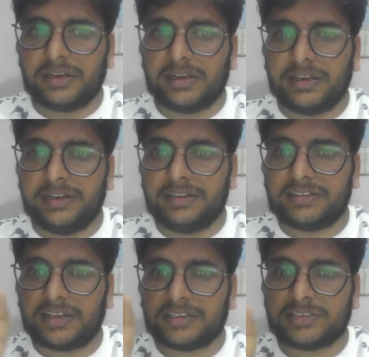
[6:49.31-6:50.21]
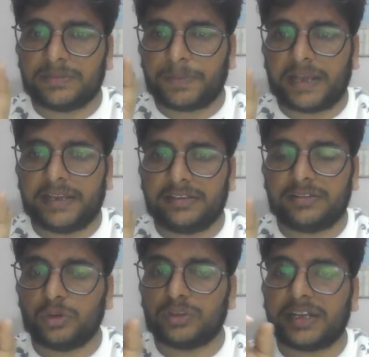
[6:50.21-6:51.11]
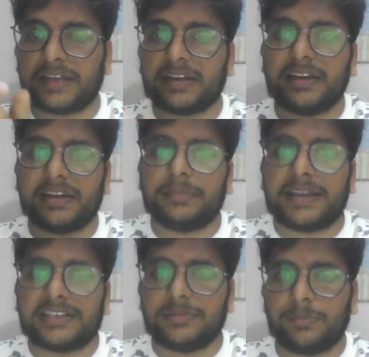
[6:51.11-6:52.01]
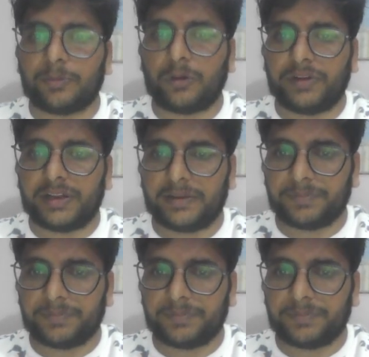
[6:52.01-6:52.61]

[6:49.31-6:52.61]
in such a price so that I can get a maximum profit.